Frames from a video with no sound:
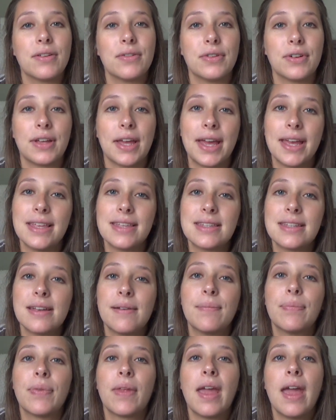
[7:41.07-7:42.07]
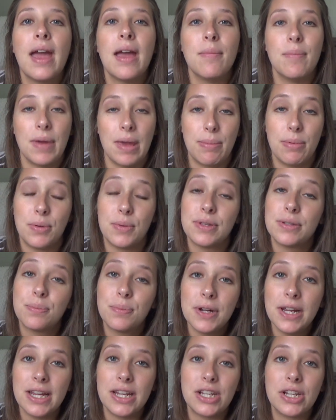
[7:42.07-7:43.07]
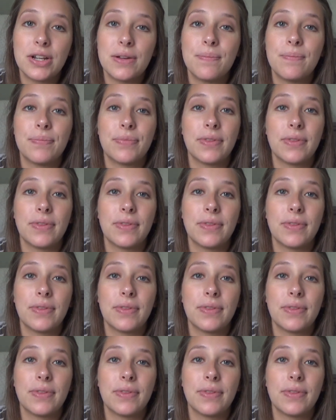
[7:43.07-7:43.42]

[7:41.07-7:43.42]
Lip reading: and realized baby was breech.